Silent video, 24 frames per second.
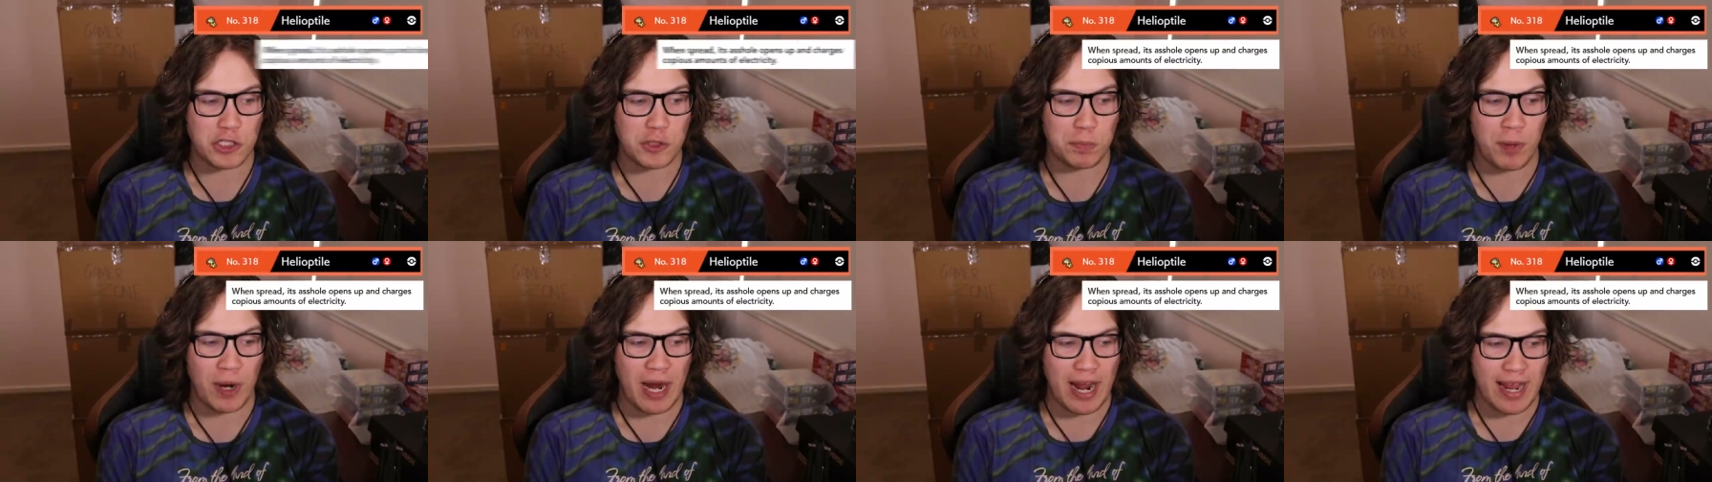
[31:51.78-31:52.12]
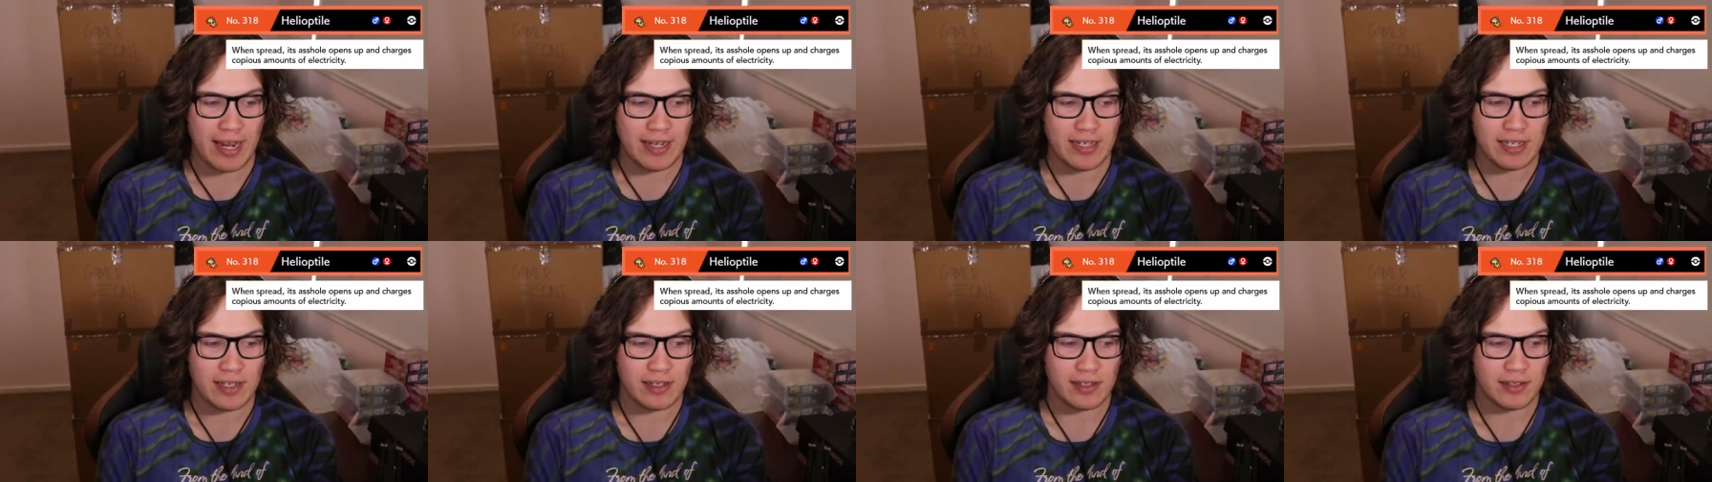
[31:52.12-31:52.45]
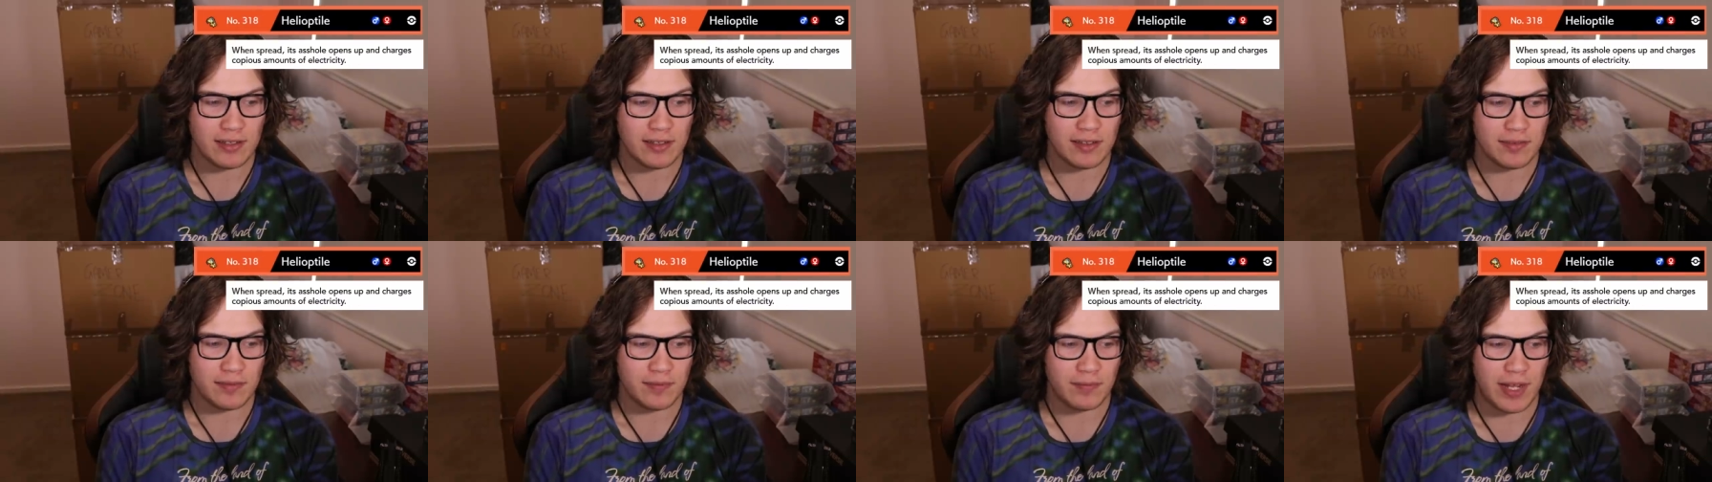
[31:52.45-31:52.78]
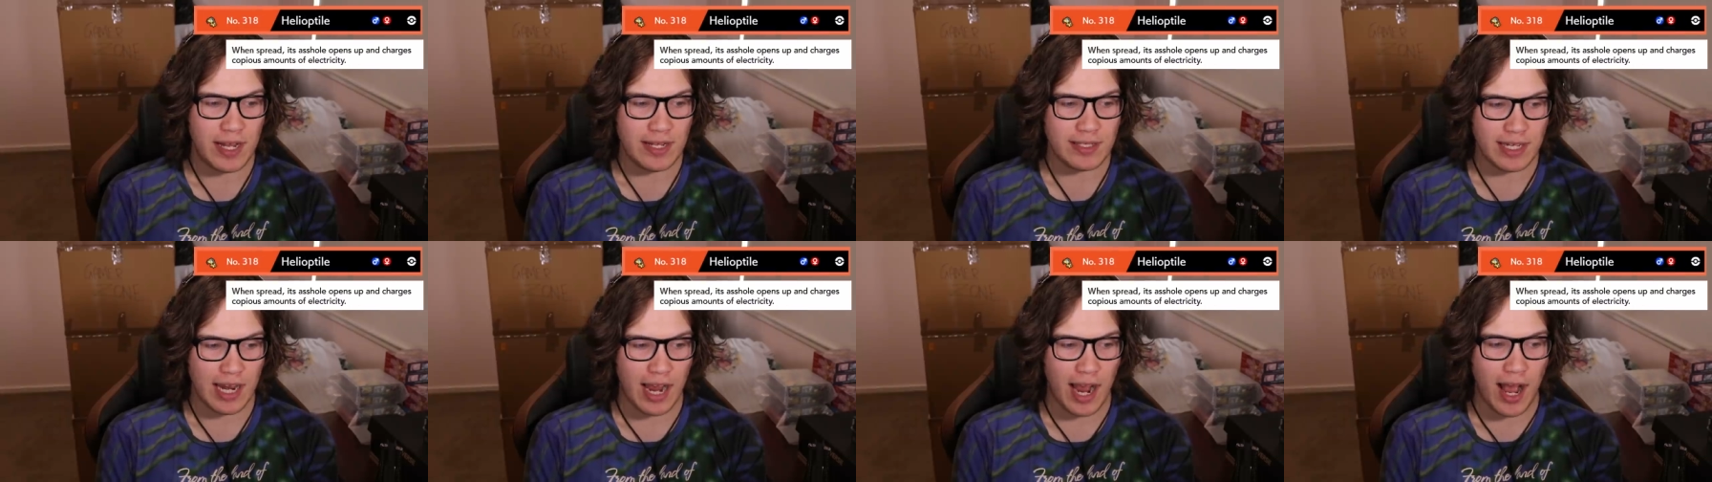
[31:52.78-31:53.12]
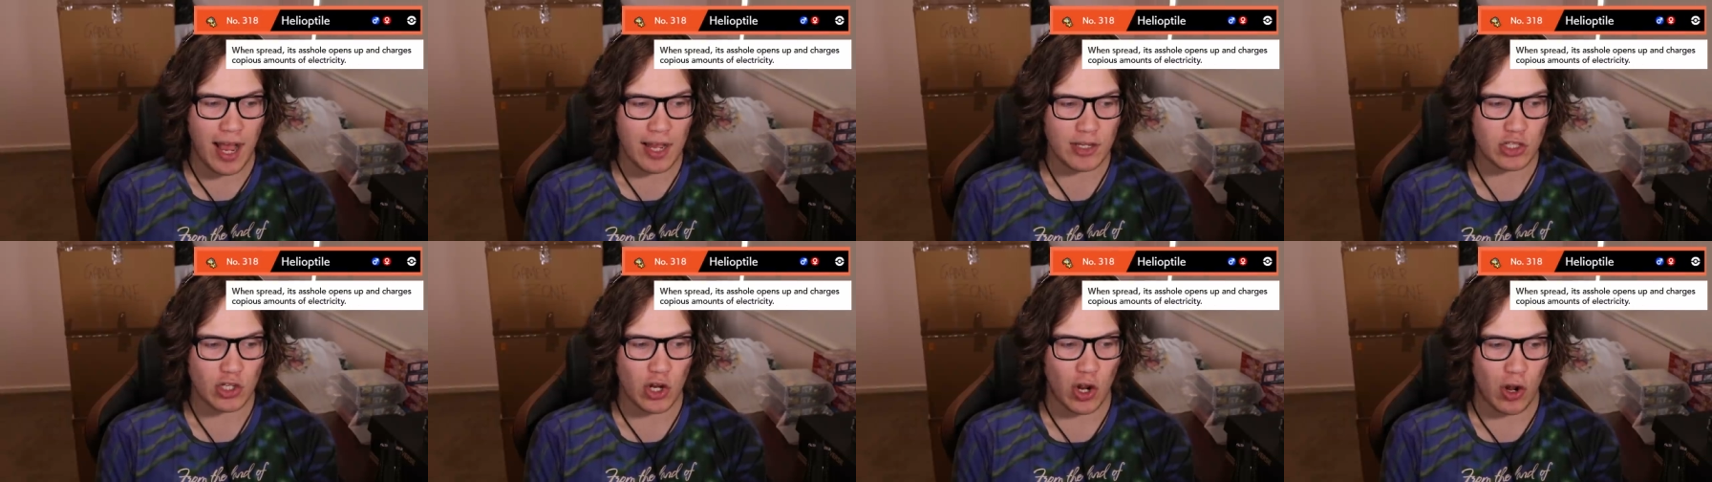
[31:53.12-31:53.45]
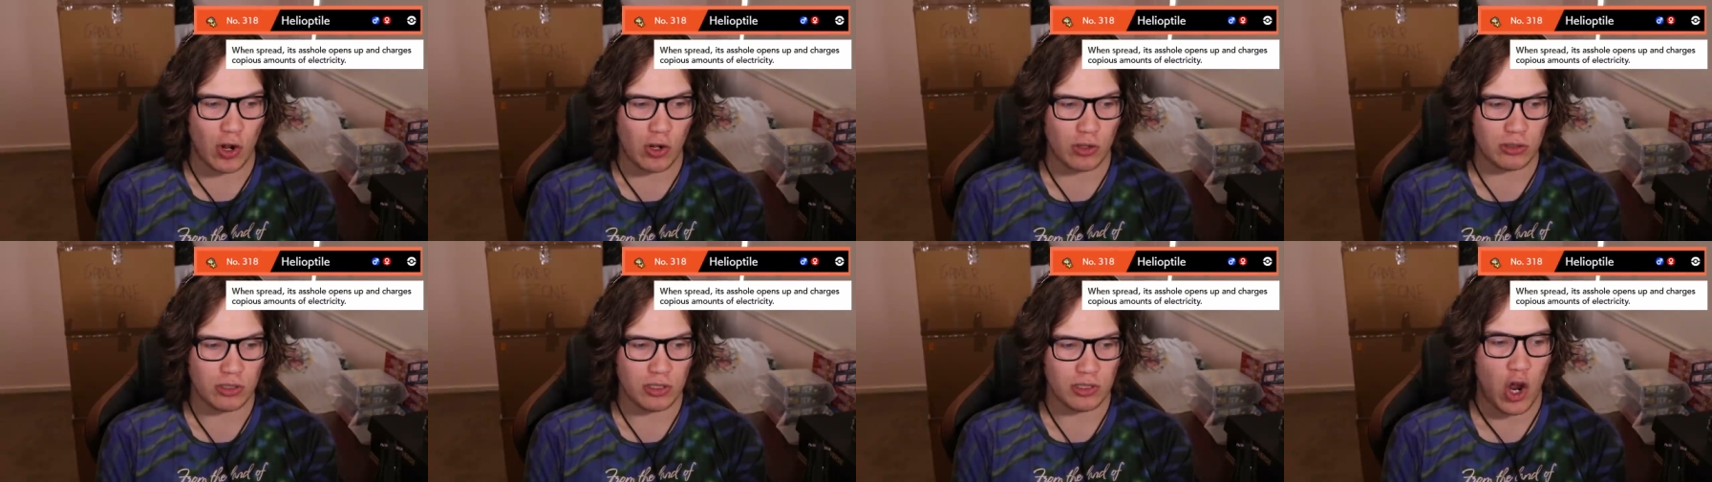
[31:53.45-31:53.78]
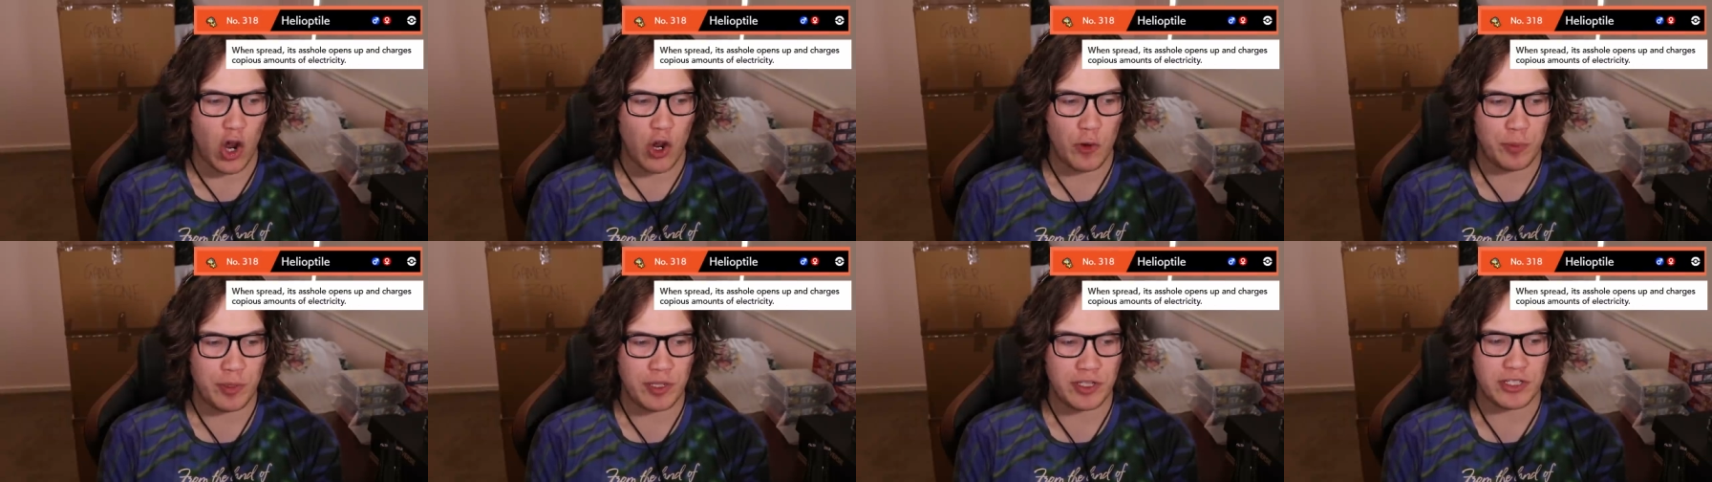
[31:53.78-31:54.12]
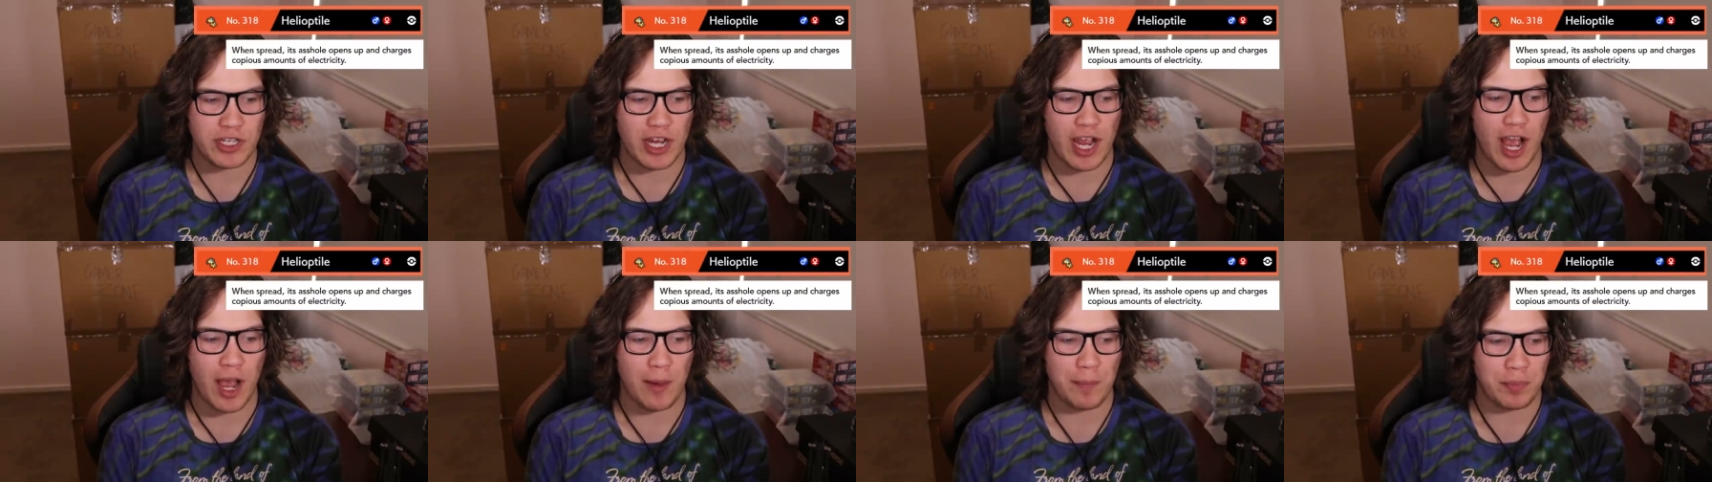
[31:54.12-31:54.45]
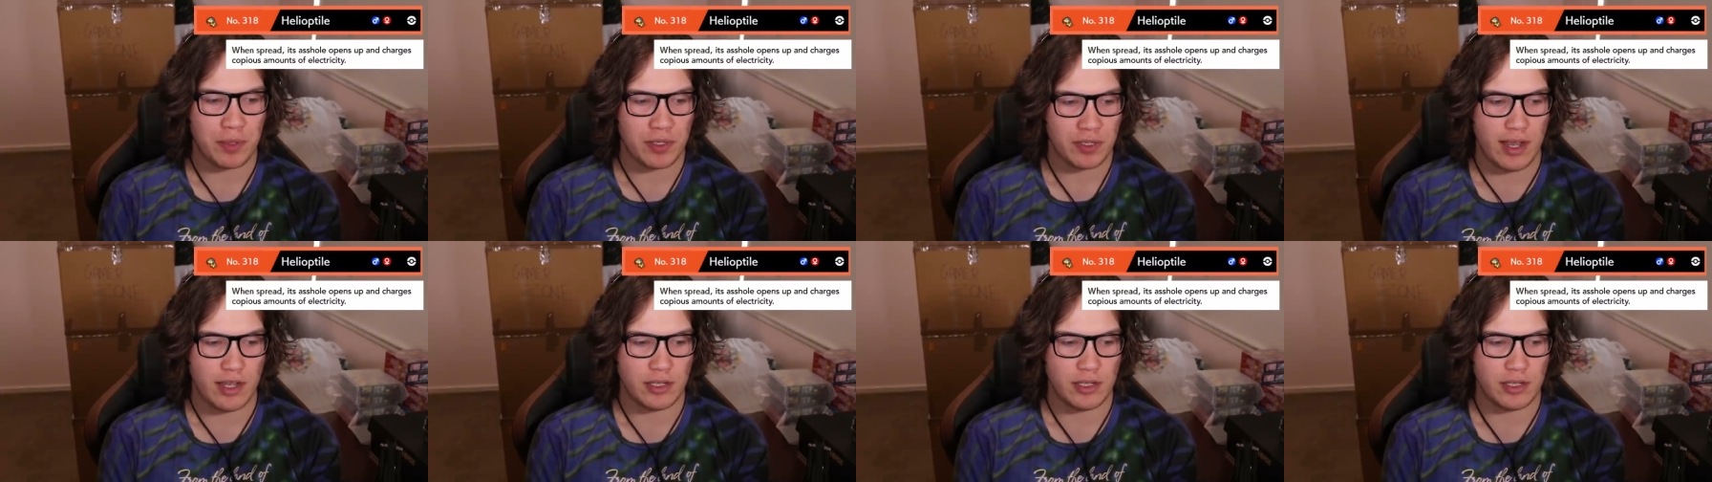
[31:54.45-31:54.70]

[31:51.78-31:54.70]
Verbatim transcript: spread, its asshole opens up